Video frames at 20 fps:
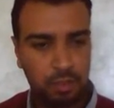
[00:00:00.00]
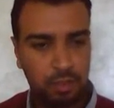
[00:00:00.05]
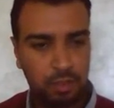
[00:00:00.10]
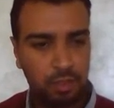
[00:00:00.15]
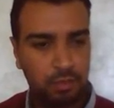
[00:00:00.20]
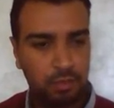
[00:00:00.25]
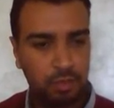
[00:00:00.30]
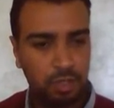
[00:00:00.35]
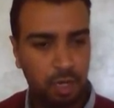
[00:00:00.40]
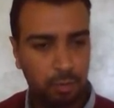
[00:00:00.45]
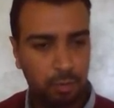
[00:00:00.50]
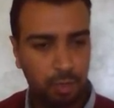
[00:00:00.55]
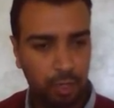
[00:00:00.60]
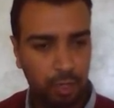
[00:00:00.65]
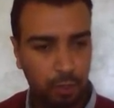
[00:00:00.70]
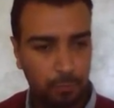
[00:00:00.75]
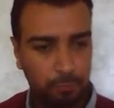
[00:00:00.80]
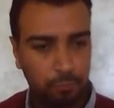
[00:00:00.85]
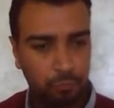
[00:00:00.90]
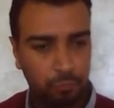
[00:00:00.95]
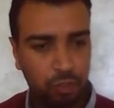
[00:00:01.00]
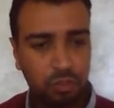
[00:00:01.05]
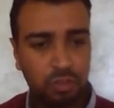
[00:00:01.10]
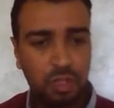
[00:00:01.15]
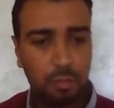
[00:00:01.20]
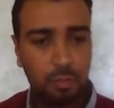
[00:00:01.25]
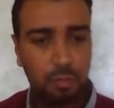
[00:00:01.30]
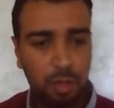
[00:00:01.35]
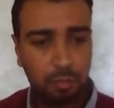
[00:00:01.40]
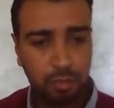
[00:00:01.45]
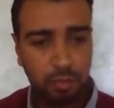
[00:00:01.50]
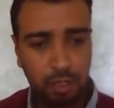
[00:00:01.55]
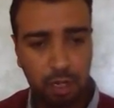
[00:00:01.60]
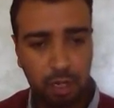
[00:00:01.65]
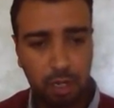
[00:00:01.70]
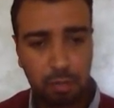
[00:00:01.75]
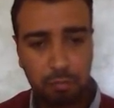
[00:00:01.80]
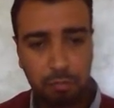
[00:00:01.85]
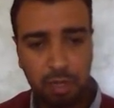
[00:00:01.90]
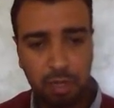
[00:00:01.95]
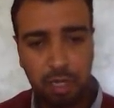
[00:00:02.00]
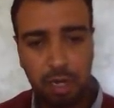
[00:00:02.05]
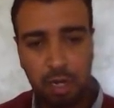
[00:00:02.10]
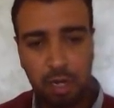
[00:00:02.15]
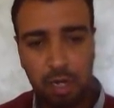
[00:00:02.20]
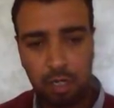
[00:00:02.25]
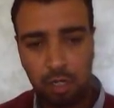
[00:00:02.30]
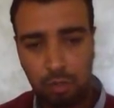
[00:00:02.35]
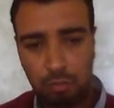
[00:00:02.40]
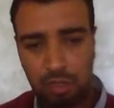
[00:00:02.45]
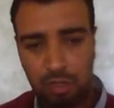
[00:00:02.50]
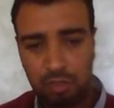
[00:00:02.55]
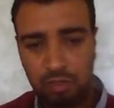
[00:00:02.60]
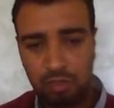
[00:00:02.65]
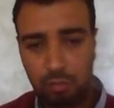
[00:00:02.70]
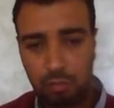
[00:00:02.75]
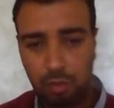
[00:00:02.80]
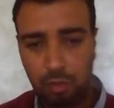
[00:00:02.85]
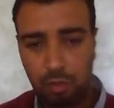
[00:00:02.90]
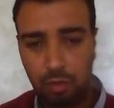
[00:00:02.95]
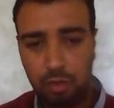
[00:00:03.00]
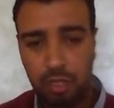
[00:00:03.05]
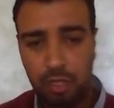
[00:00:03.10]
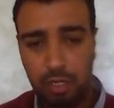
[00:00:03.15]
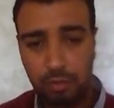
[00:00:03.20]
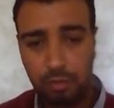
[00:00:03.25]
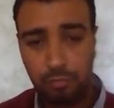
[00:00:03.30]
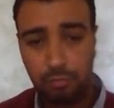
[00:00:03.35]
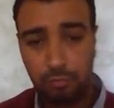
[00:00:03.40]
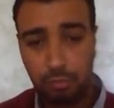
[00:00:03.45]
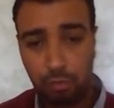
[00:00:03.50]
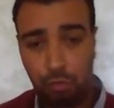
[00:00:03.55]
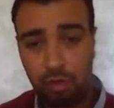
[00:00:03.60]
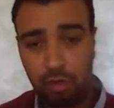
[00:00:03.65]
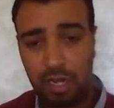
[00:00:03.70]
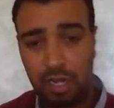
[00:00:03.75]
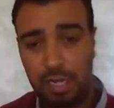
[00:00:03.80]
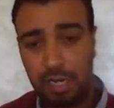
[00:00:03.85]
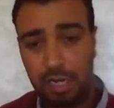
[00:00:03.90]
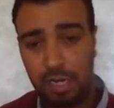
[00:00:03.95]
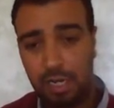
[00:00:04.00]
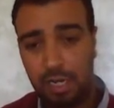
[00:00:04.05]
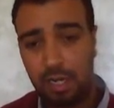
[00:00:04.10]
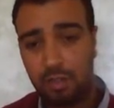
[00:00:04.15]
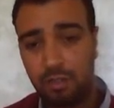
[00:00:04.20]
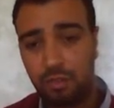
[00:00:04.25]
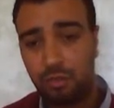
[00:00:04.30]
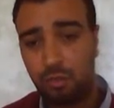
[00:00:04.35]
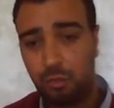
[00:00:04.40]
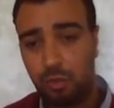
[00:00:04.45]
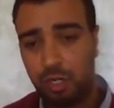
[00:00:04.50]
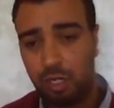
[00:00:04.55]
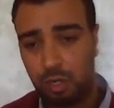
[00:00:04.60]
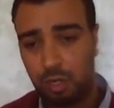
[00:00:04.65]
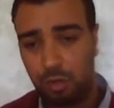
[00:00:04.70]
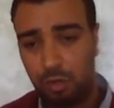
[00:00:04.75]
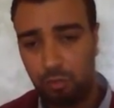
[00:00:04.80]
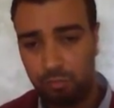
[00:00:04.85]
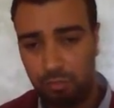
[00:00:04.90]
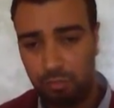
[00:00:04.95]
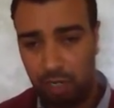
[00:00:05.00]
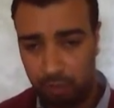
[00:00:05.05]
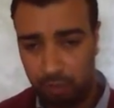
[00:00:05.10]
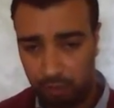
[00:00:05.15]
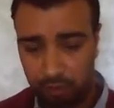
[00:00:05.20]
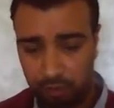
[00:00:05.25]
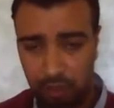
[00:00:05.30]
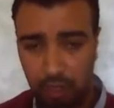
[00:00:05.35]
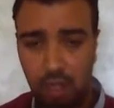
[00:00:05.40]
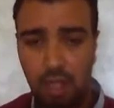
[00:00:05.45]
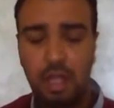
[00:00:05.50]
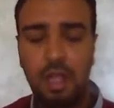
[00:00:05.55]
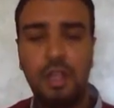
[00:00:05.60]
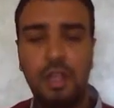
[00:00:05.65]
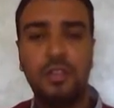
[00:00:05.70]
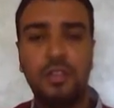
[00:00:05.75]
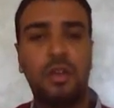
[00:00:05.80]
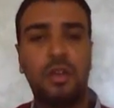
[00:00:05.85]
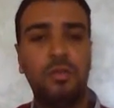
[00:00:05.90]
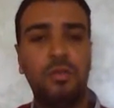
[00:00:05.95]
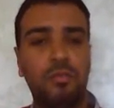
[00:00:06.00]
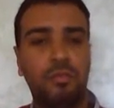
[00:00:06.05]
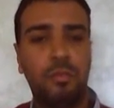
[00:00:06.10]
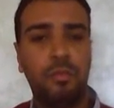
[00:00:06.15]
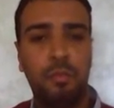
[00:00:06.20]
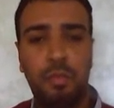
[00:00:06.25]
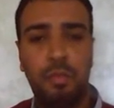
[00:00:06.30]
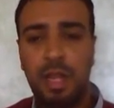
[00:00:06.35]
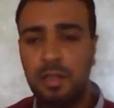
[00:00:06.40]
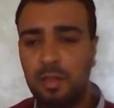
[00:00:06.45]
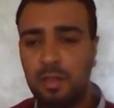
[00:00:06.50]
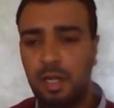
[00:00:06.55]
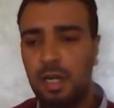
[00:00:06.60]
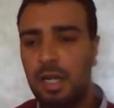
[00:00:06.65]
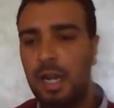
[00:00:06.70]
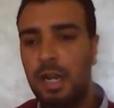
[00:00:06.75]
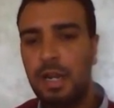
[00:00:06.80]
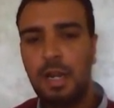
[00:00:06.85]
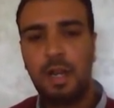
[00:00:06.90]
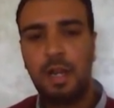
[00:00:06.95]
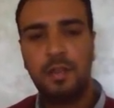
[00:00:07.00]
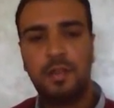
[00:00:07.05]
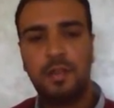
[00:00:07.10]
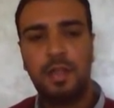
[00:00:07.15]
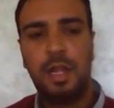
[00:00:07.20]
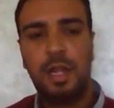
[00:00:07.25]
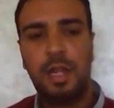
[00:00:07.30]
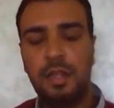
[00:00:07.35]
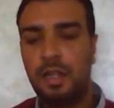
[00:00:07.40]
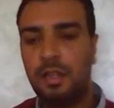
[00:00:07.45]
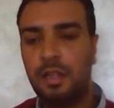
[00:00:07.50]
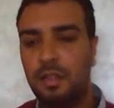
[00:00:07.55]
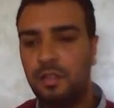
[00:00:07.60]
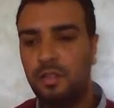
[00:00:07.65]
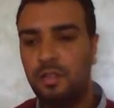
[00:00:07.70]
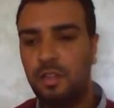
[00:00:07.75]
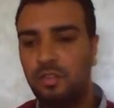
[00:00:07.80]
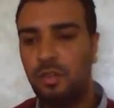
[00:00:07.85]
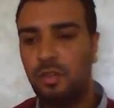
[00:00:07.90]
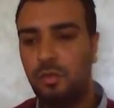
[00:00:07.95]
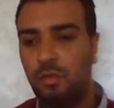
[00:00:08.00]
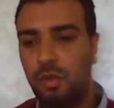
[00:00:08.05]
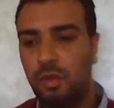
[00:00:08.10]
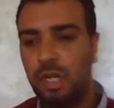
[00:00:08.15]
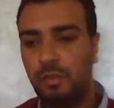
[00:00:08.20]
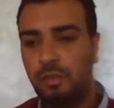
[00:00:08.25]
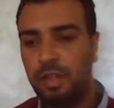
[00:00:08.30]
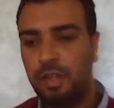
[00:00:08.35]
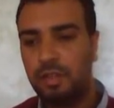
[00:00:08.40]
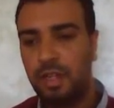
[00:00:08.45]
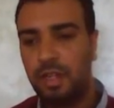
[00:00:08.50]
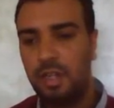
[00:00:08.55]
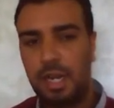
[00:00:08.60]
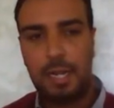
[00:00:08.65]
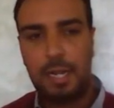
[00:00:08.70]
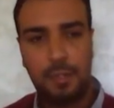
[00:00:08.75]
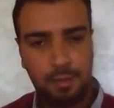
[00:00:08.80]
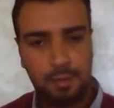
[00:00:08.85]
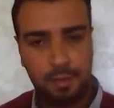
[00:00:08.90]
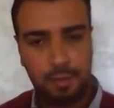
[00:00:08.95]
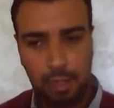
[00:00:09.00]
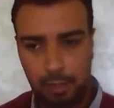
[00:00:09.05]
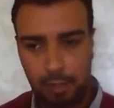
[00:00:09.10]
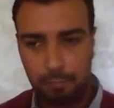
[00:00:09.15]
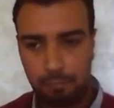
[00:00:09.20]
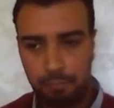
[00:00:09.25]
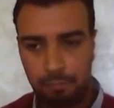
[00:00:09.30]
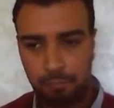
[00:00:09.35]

this phenomenon. To sum up, there are many arguments both for and against working mothers. So basically, I can say that this is a well-written essay.